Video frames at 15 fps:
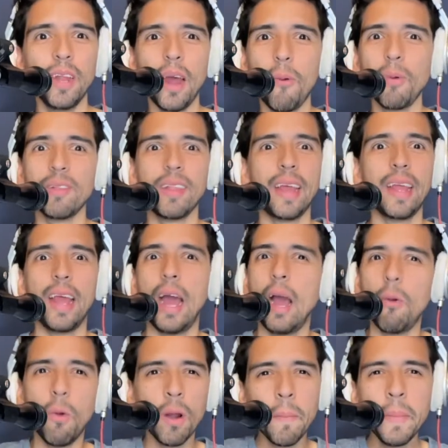I was like, I
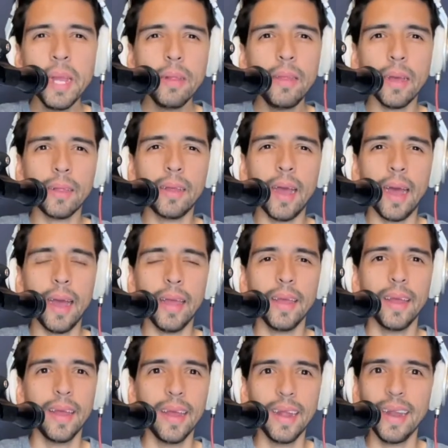want to meet that guy.
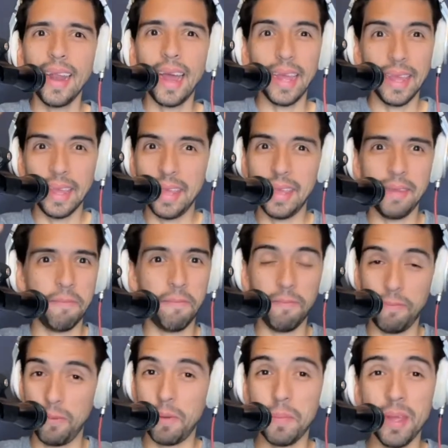Like,
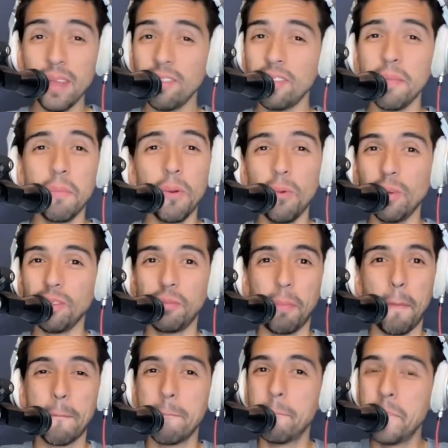for me, Steve Booth was
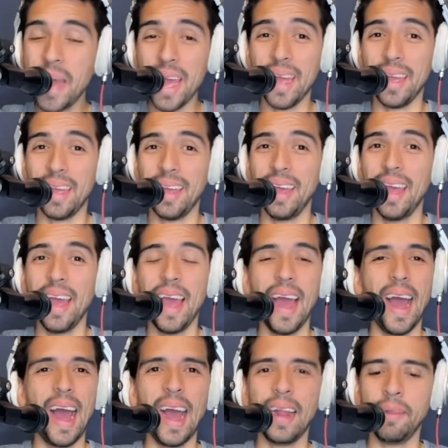big.
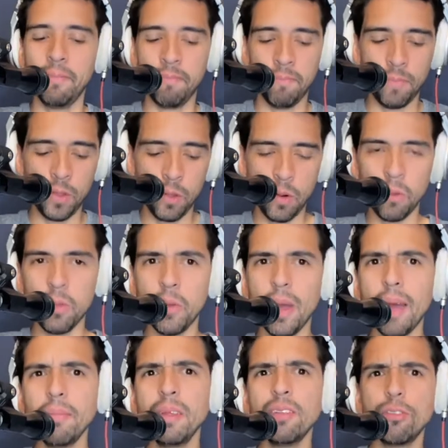And, you know, you
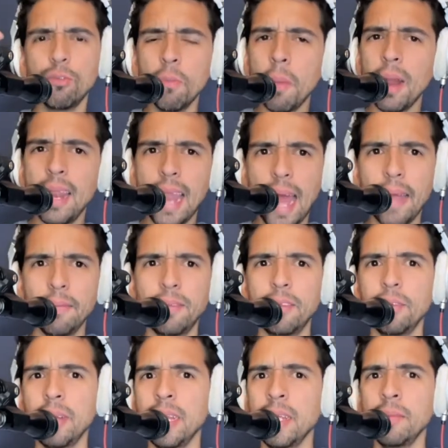have these Zumba live
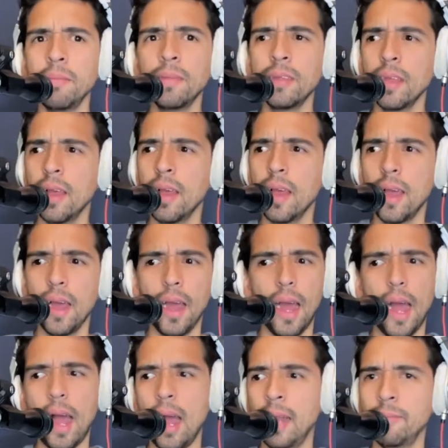streams.
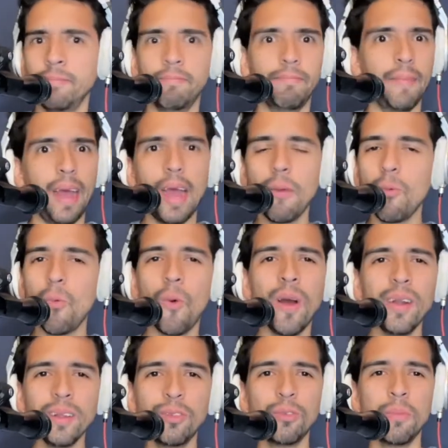And I
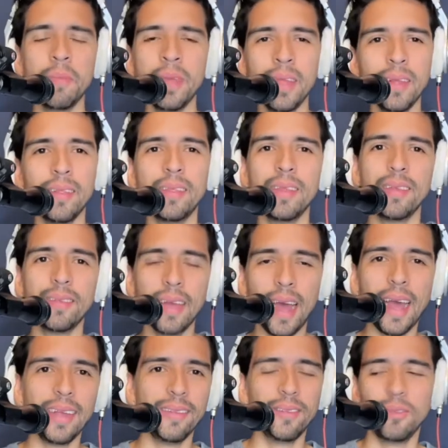wanted to meet these
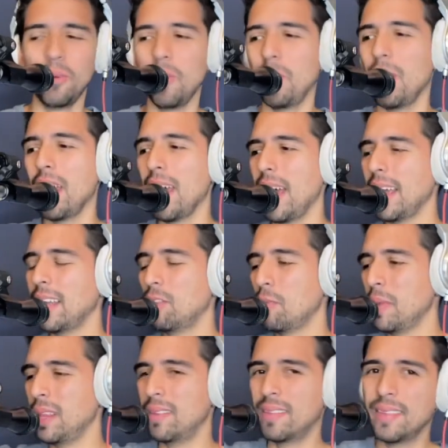guys. So I get to
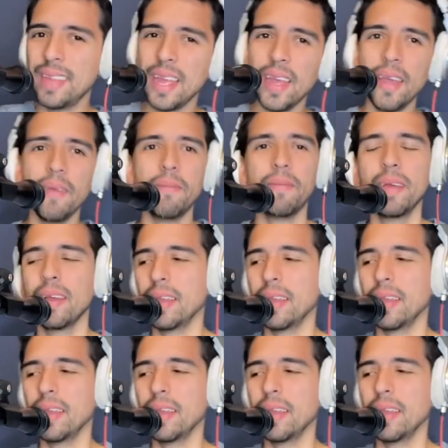meet Steve.